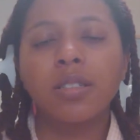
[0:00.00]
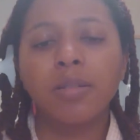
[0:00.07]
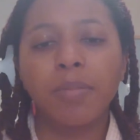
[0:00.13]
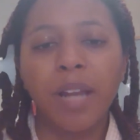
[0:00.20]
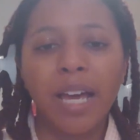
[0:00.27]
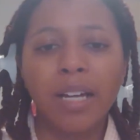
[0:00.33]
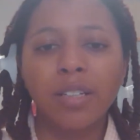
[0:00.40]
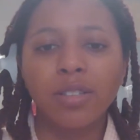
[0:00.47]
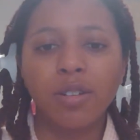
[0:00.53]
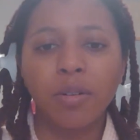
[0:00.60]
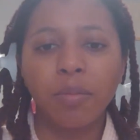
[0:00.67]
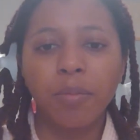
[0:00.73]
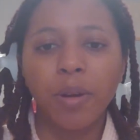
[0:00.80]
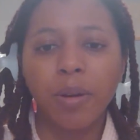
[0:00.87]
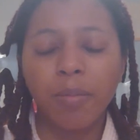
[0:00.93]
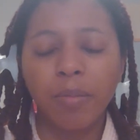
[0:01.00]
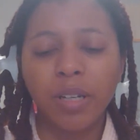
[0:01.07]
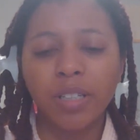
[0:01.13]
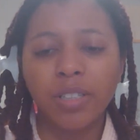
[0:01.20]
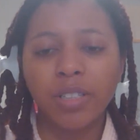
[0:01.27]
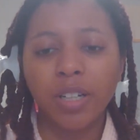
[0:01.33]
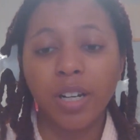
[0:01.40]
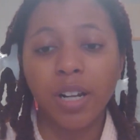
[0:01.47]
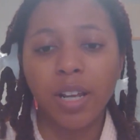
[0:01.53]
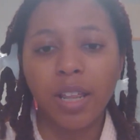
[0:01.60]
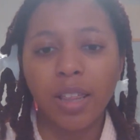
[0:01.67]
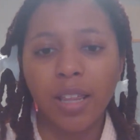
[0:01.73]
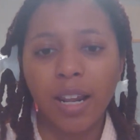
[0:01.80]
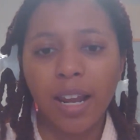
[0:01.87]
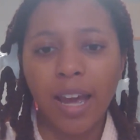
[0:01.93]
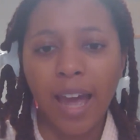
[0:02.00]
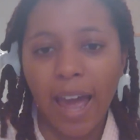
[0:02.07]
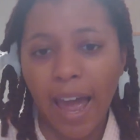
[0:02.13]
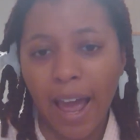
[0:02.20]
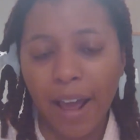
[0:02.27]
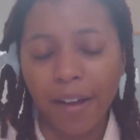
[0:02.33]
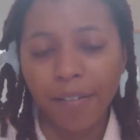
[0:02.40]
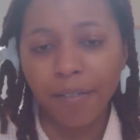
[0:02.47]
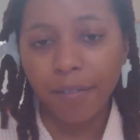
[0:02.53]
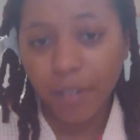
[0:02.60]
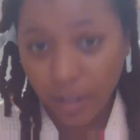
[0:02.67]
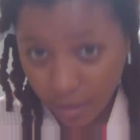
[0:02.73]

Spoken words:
black soap mixture that I have.